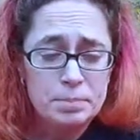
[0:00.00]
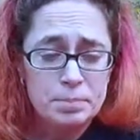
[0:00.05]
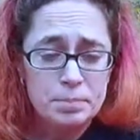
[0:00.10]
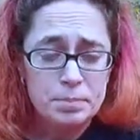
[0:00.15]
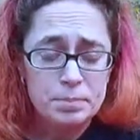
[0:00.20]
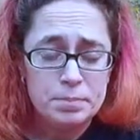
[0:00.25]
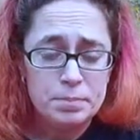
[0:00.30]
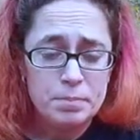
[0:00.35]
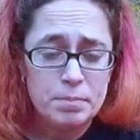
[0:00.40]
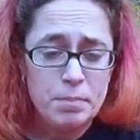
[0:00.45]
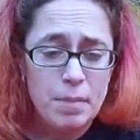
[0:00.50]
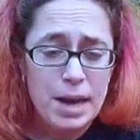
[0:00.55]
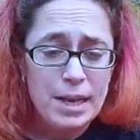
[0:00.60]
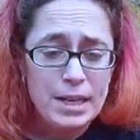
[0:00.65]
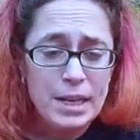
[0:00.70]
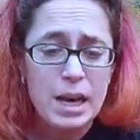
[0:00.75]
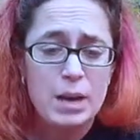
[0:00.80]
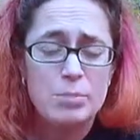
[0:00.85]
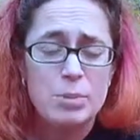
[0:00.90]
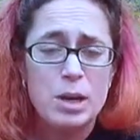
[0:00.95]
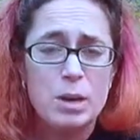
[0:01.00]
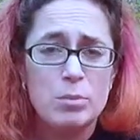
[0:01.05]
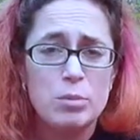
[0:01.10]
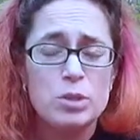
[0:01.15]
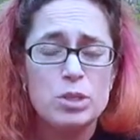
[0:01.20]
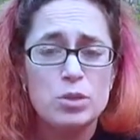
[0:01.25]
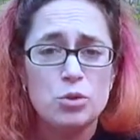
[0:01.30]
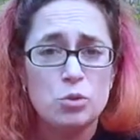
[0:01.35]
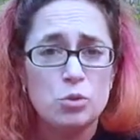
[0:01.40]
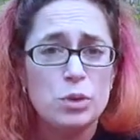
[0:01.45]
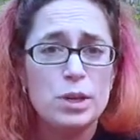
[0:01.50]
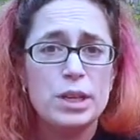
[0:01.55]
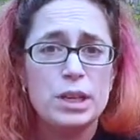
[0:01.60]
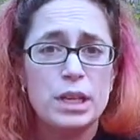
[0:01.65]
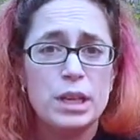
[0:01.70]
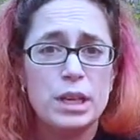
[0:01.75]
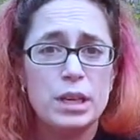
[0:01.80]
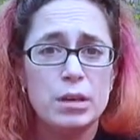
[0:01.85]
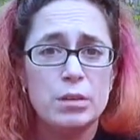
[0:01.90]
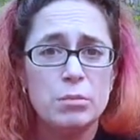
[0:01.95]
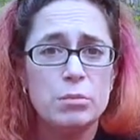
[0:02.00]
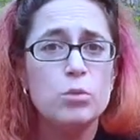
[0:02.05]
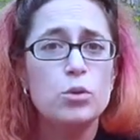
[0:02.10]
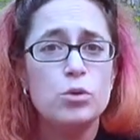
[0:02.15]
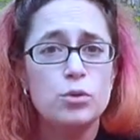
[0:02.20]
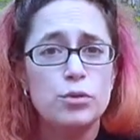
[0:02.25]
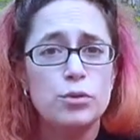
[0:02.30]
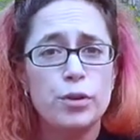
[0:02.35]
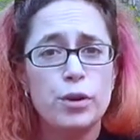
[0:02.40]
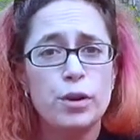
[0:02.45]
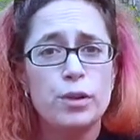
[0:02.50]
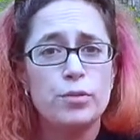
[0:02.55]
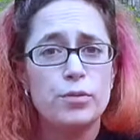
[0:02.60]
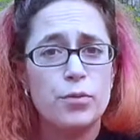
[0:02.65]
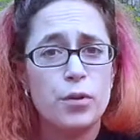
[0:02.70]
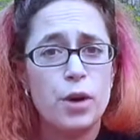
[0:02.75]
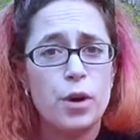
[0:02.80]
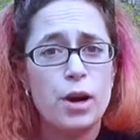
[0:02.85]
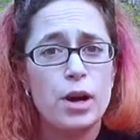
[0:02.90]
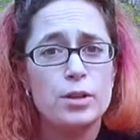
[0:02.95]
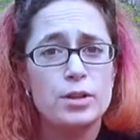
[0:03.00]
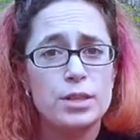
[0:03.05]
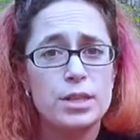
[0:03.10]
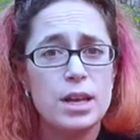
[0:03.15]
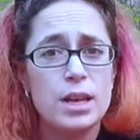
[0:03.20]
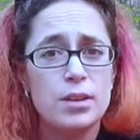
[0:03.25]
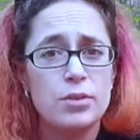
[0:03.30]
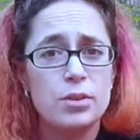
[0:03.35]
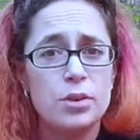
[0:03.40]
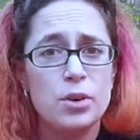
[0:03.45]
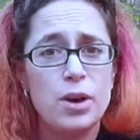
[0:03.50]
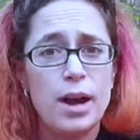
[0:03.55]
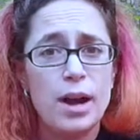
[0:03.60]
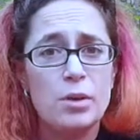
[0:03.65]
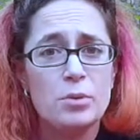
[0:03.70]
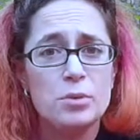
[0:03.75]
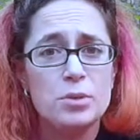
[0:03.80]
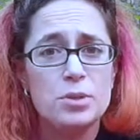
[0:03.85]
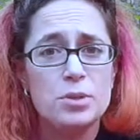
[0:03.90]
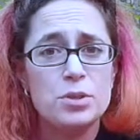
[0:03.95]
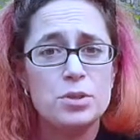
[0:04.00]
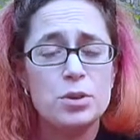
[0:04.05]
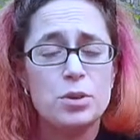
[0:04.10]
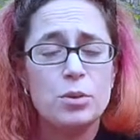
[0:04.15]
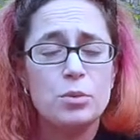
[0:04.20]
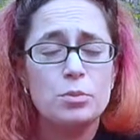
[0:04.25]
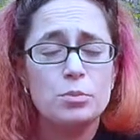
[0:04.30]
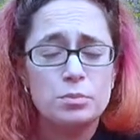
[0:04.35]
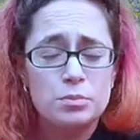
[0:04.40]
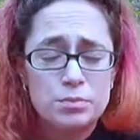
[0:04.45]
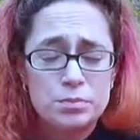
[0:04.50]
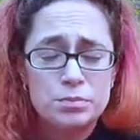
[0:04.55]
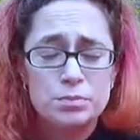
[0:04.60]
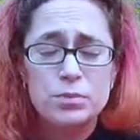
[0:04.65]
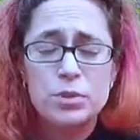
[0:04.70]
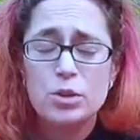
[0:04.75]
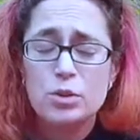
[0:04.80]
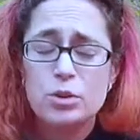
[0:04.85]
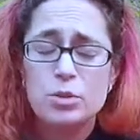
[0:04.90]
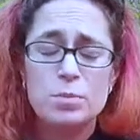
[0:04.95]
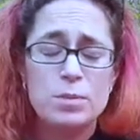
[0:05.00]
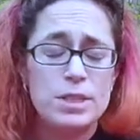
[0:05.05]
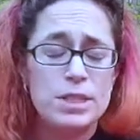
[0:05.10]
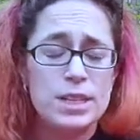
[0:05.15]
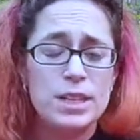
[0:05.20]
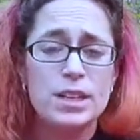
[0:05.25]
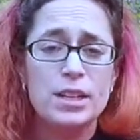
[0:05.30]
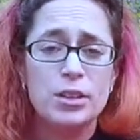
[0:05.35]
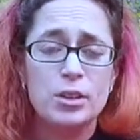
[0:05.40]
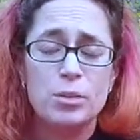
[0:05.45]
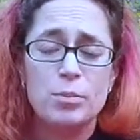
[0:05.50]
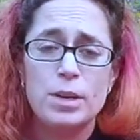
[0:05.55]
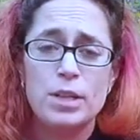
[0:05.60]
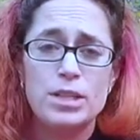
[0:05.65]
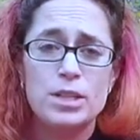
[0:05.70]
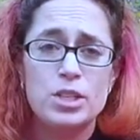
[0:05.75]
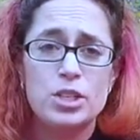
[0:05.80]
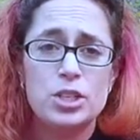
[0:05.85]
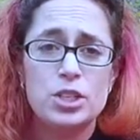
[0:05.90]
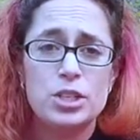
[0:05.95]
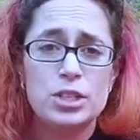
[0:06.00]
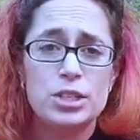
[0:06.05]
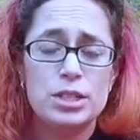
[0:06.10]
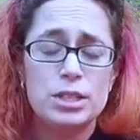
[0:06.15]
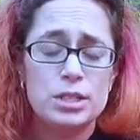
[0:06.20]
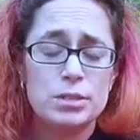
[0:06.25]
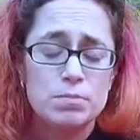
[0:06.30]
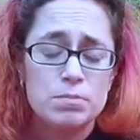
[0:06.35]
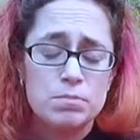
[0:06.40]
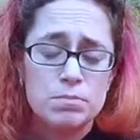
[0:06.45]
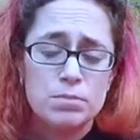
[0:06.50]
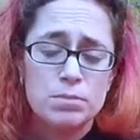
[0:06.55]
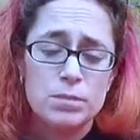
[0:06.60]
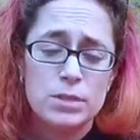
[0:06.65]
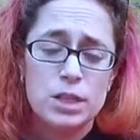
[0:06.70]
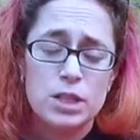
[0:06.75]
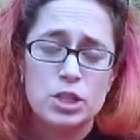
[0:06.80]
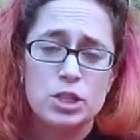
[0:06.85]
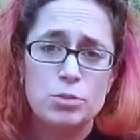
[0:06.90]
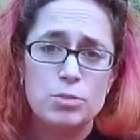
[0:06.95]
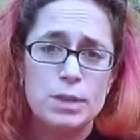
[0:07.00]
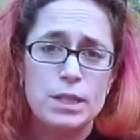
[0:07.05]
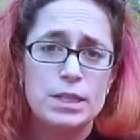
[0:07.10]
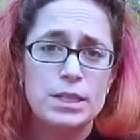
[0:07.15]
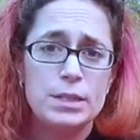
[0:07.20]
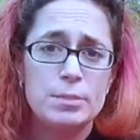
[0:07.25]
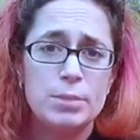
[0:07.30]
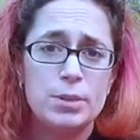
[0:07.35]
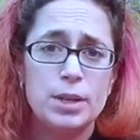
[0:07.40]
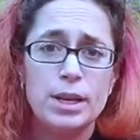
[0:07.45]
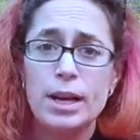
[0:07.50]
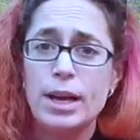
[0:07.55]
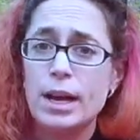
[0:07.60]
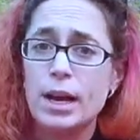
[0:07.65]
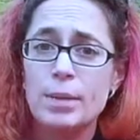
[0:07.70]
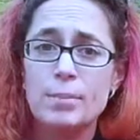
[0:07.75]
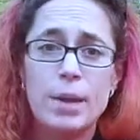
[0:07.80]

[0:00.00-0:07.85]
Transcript: the country's not getting along and not liking to issue visas, or even those of you who, for health reasons,